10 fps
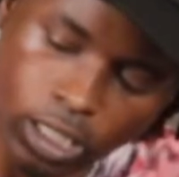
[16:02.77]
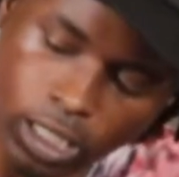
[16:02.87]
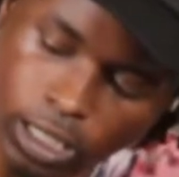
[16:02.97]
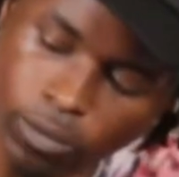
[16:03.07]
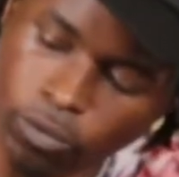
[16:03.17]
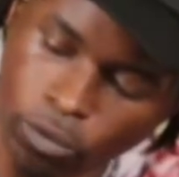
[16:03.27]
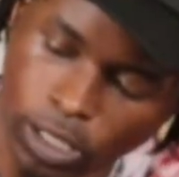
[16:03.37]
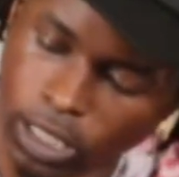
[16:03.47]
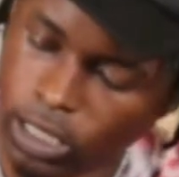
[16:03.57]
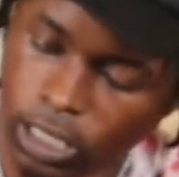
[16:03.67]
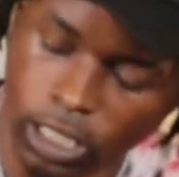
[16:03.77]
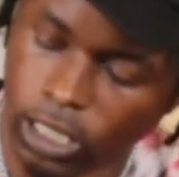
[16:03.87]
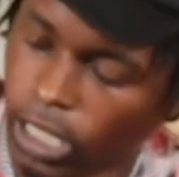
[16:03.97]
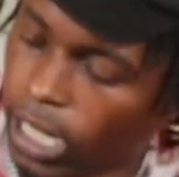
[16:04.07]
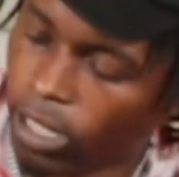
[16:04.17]
then when they see each
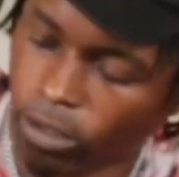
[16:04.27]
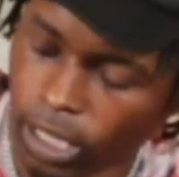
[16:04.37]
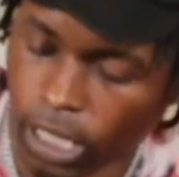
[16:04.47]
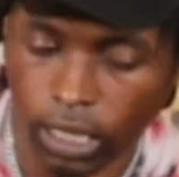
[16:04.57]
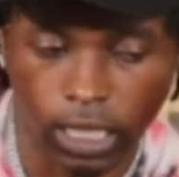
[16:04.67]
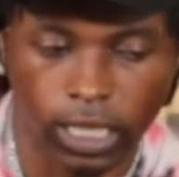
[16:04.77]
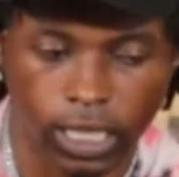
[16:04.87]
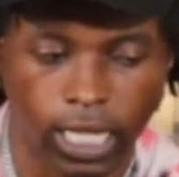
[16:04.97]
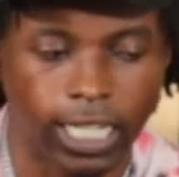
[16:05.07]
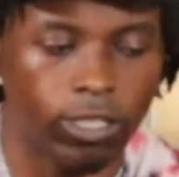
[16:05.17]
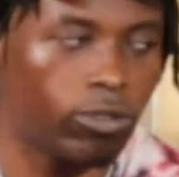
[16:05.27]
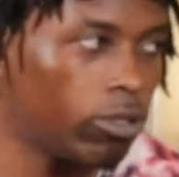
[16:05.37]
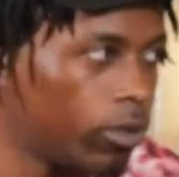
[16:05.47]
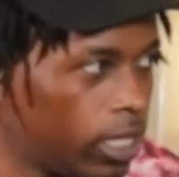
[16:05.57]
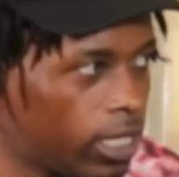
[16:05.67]
other out now, this side
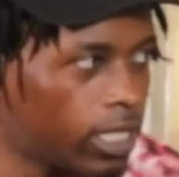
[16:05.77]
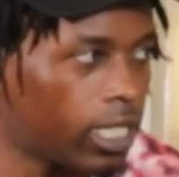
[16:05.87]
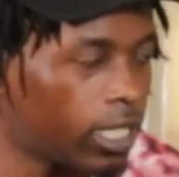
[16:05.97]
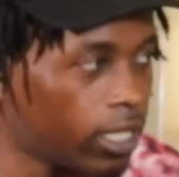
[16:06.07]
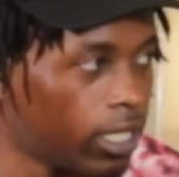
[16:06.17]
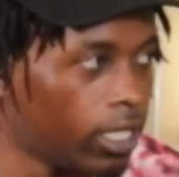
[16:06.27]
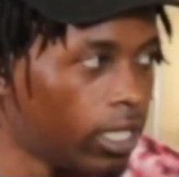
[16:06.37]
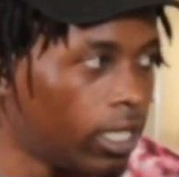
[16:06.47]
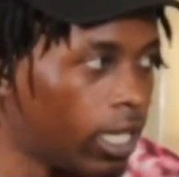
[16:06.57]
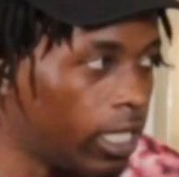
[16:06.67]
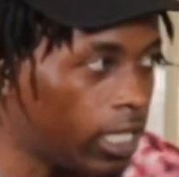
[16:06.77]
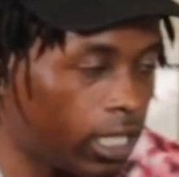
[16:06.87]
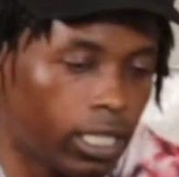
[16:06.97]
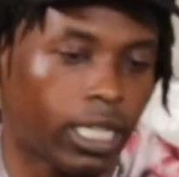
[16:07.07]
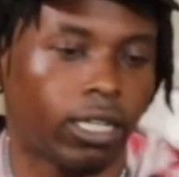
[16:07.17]
into this side. And
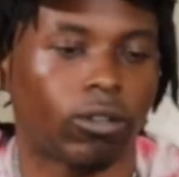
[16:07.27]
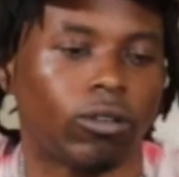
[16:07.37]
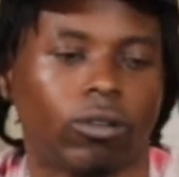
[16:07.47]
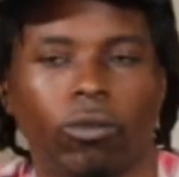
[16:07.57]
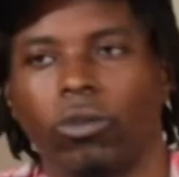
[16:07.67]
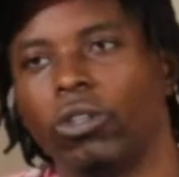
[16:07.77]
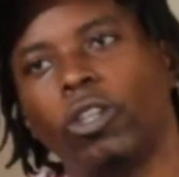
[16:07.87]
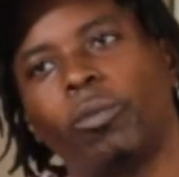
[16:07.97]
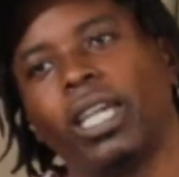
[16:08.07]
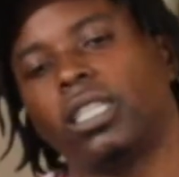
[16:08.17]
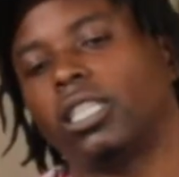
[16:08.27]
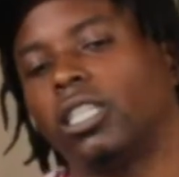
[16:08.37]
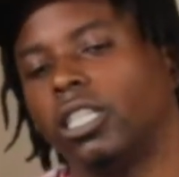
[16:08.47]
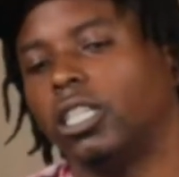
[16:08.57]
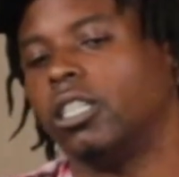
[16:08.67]
then now, when you get back to the
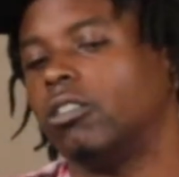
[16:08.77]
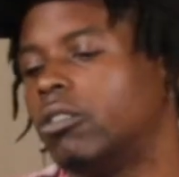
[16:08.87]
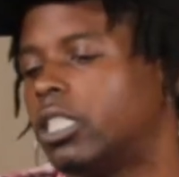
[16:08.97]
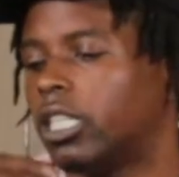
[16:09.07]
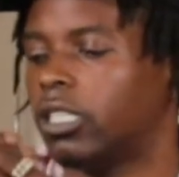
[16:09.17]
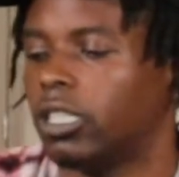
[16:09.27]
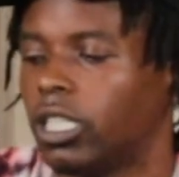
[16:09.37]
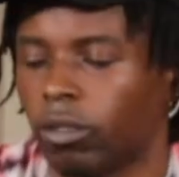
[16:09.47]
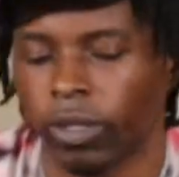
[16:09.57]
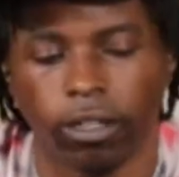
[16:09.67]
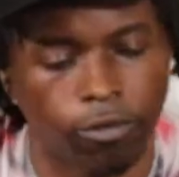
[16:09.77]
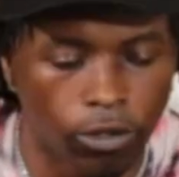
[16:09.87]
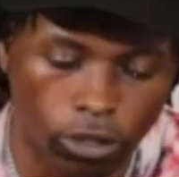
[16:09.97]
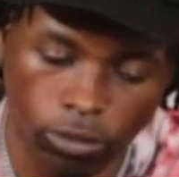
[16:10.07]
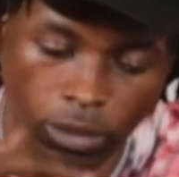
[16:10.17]
hood, you telling the nigga, man,
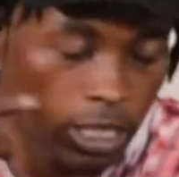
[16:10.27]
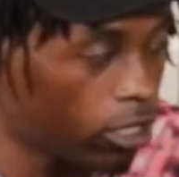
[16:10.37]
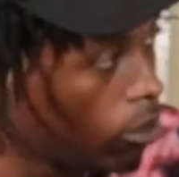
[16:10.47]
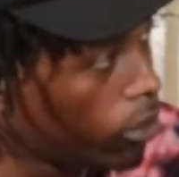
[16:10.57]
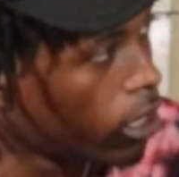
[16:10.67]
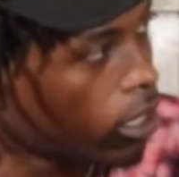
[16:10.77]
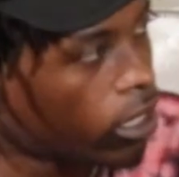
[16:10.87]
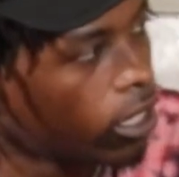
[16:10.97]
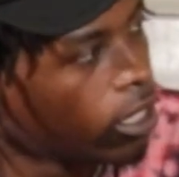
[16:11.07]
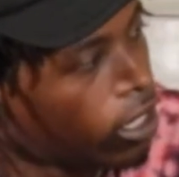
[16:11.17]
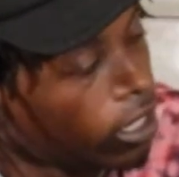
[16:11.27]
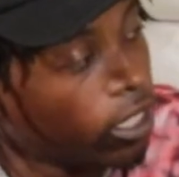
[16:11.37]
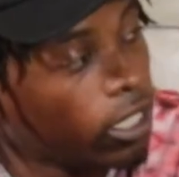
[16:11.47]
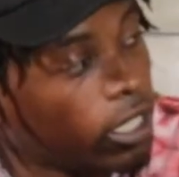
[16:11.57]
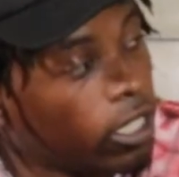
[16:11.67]
fuck them niggas over there.
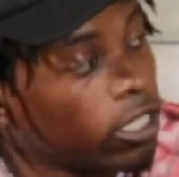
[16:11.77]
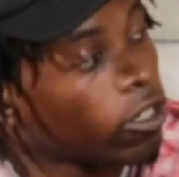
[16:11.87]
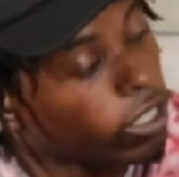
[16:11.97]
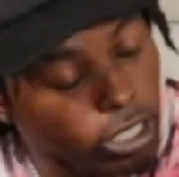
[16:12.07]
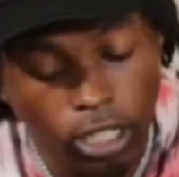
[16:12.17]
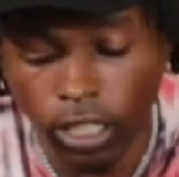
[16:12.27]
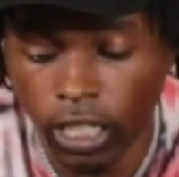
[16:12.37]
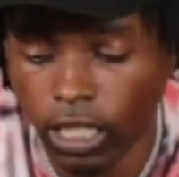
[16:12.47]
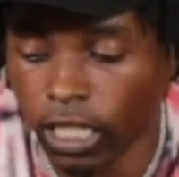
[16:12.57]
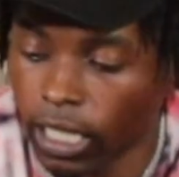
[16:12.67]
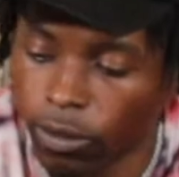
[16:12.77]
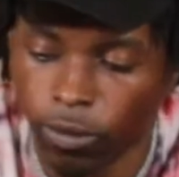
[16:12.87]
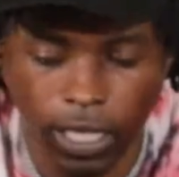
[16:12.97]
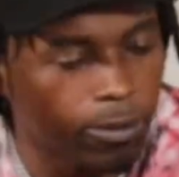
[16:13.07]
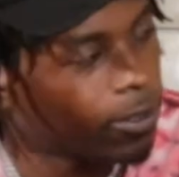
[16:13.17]
So the young niggas, when
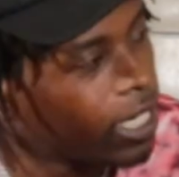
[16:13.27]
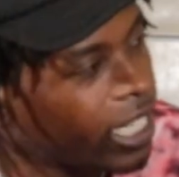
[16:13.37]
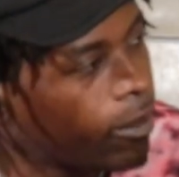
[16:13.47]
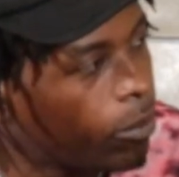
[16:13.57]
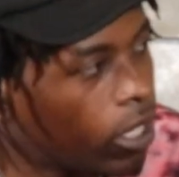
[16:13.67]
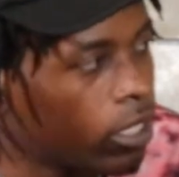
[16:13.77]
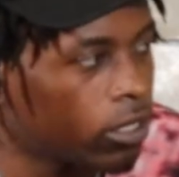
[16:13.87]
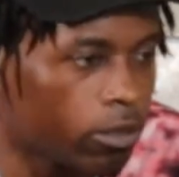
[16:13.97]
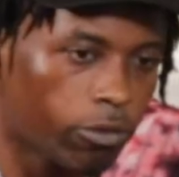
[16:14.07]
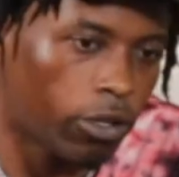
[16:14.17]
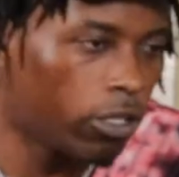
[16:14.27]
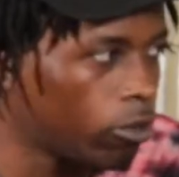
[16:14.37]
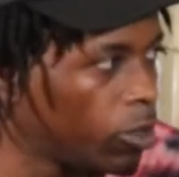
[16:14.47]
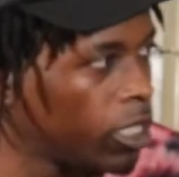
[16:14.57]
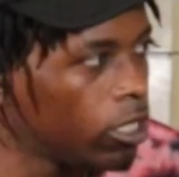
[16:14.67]
they around their partners, fuck
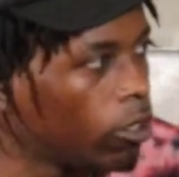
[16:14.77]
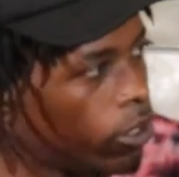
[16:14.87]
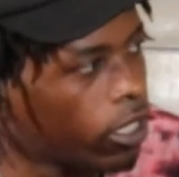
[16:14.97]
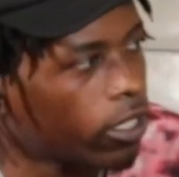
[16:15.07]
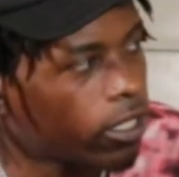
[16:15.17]
them niggas over there.